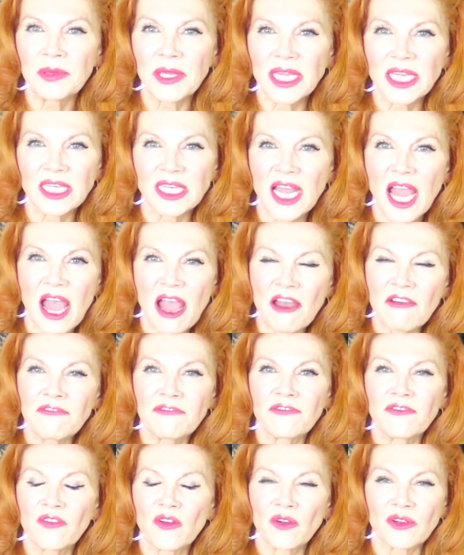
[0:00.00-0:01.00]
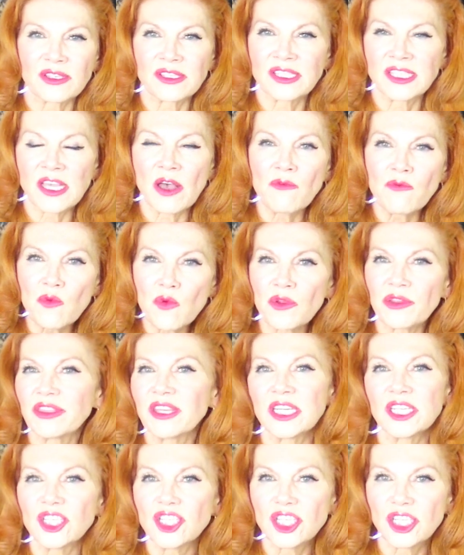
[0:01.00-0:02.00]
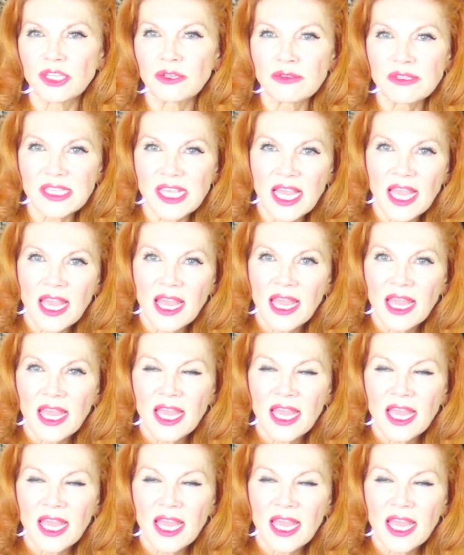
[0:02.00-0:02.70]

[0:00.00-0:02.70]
be enough or self-worth issues,